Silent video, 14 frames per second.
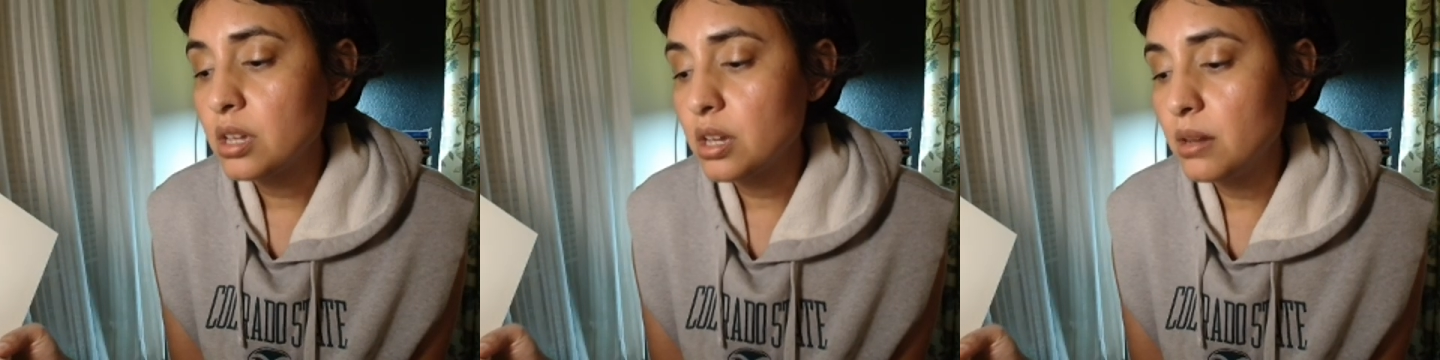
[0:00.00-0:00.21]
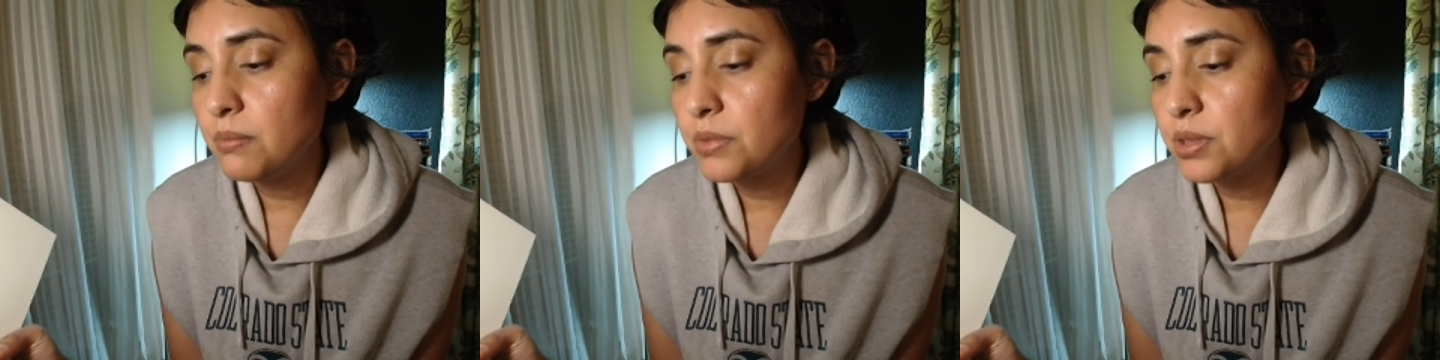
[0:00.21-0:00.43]

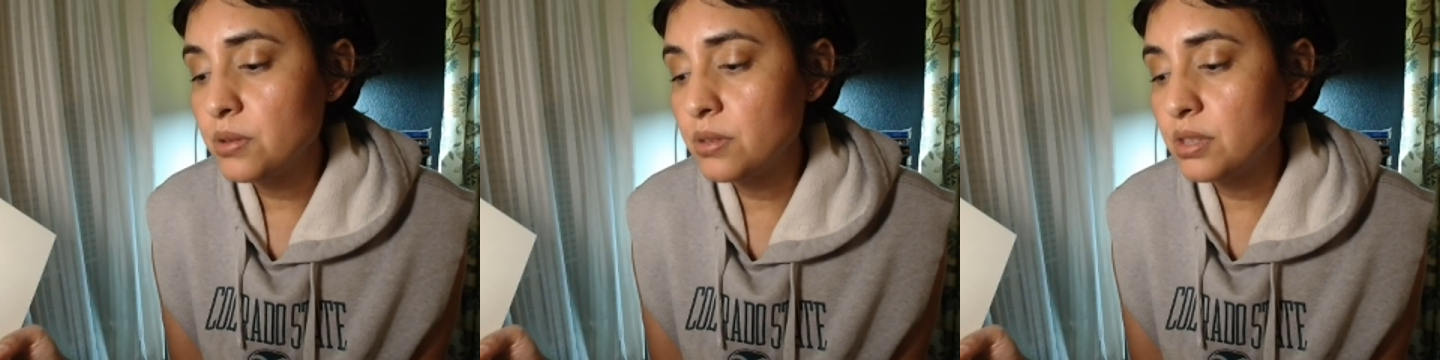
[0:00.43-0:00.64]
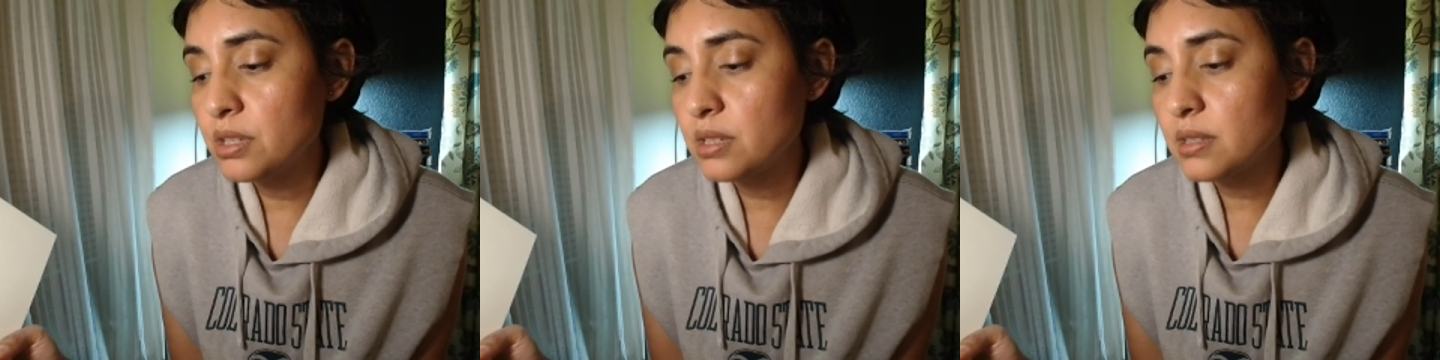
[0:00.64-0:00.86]
come through
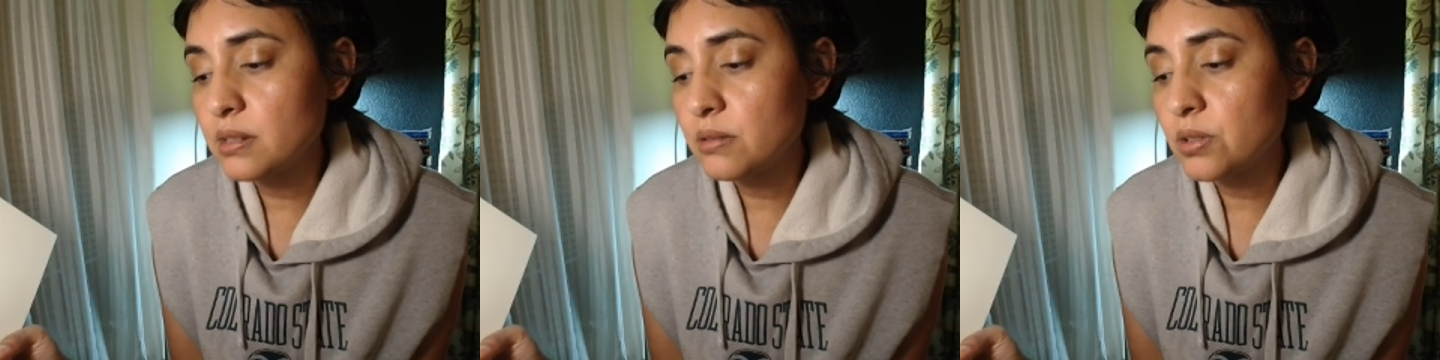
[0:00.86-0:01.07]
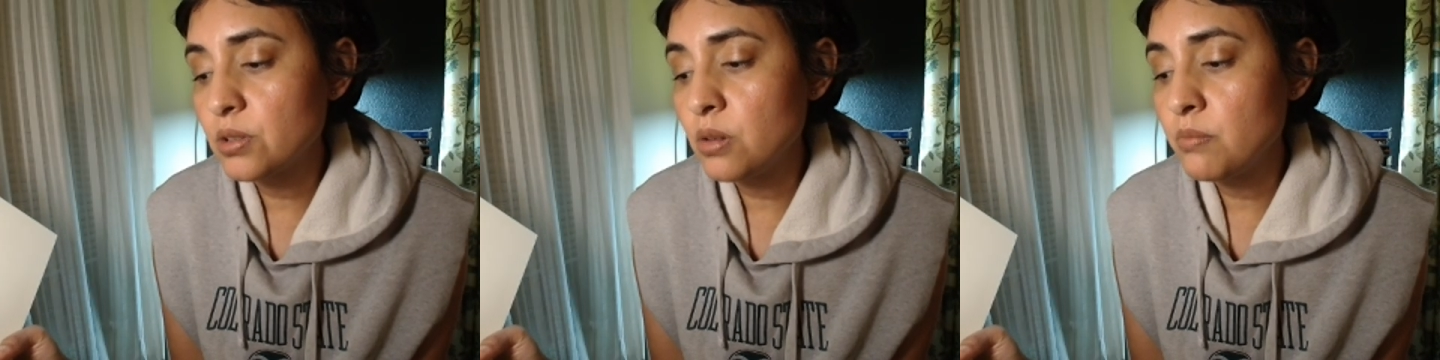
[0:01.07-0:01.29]
in this
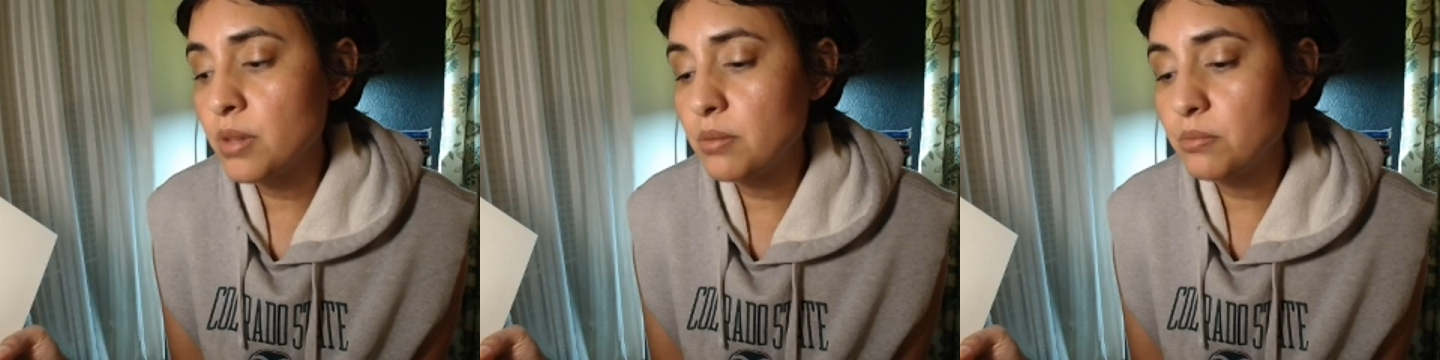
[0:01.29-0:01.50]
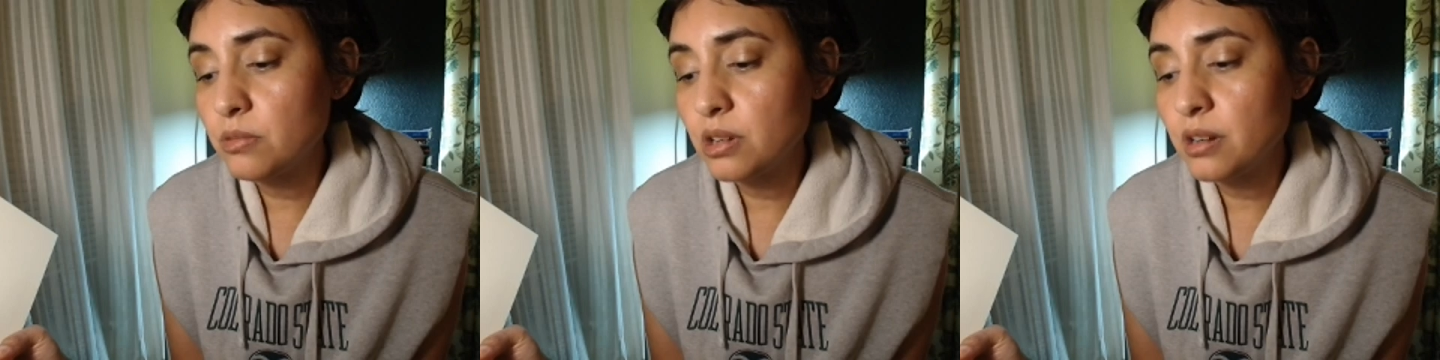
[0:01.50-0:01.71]
lyrical
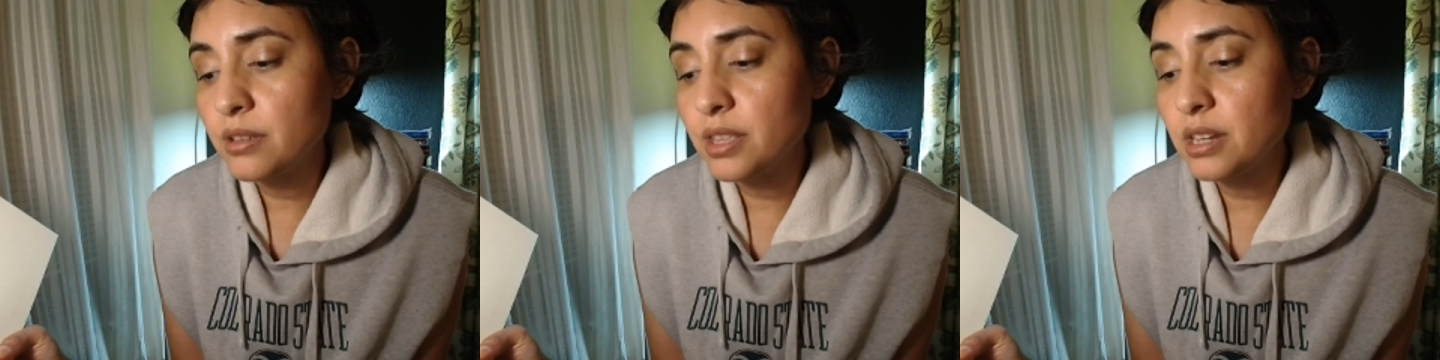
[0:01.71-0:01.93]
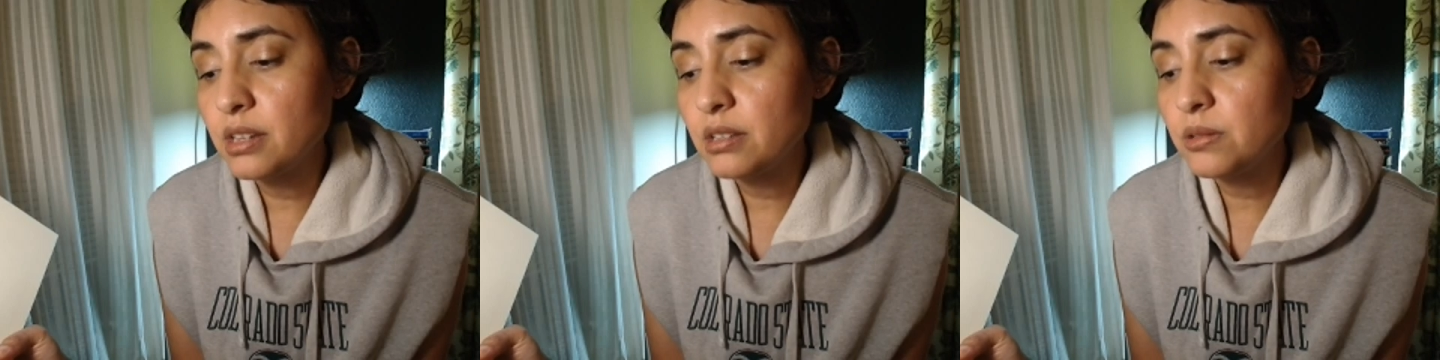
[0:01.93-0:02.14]
memoir
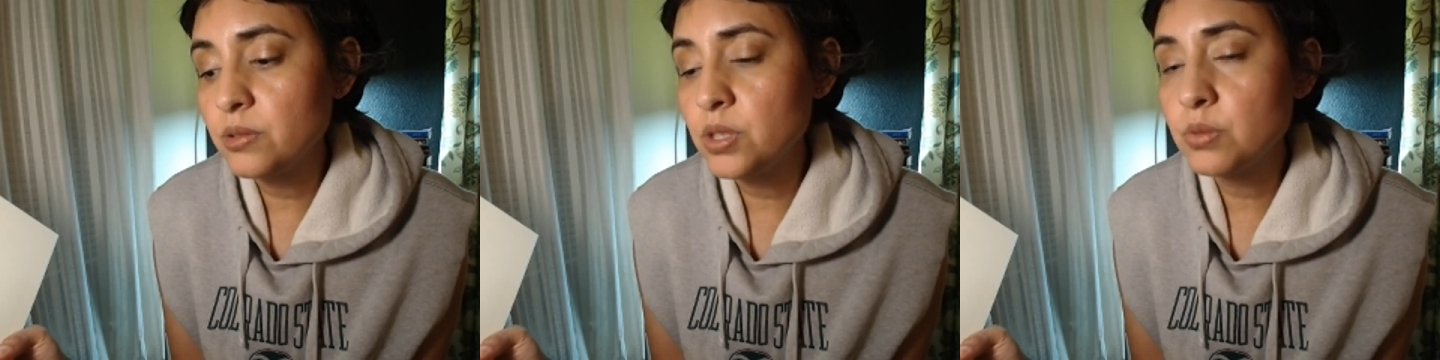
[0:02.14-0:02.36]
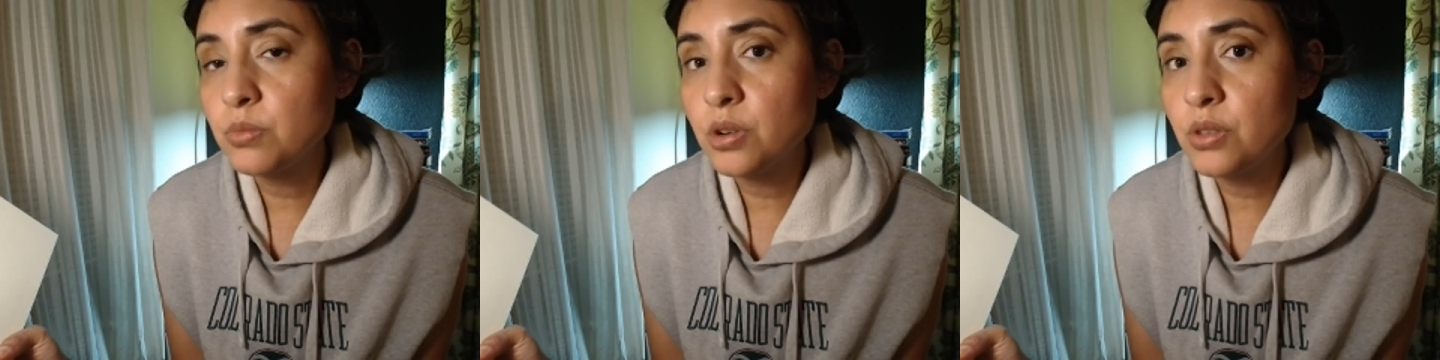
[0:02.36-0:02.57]
that
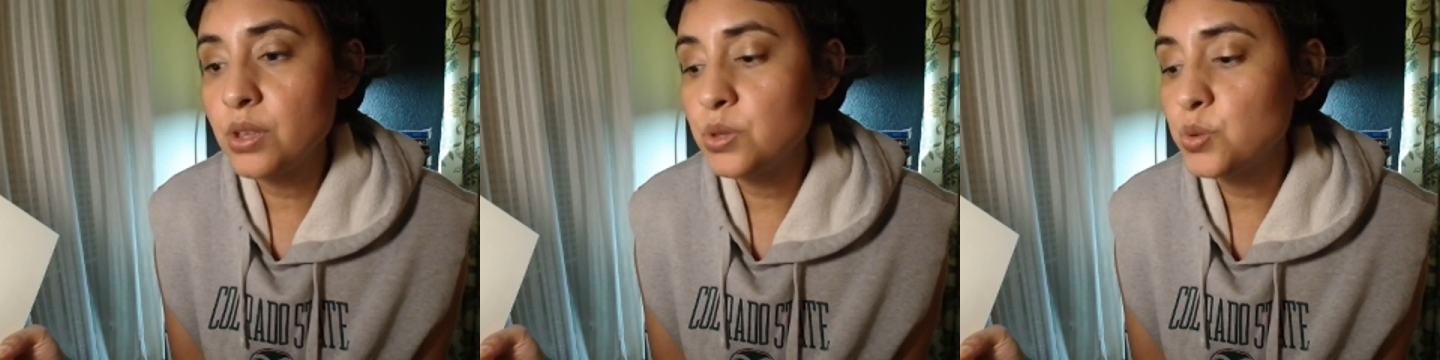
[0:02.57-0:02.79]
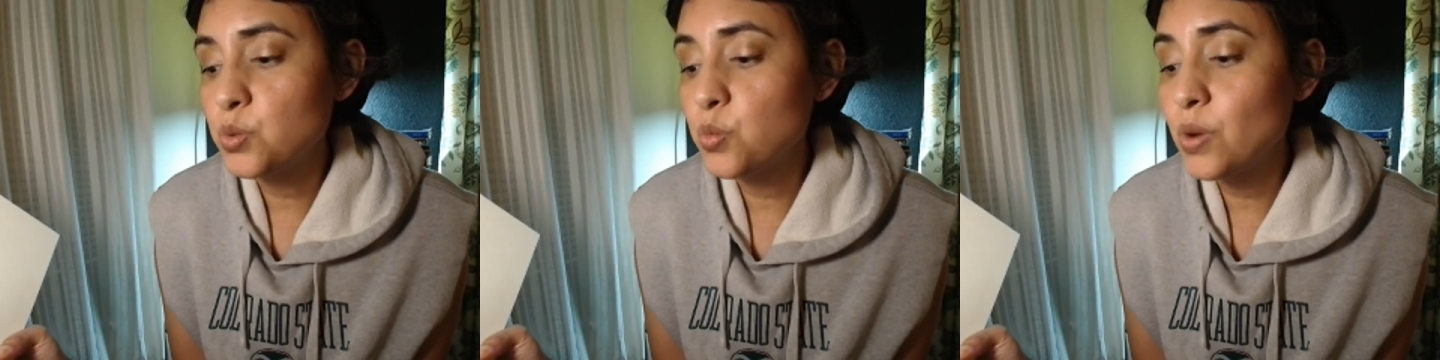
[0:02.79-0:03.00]
includes more than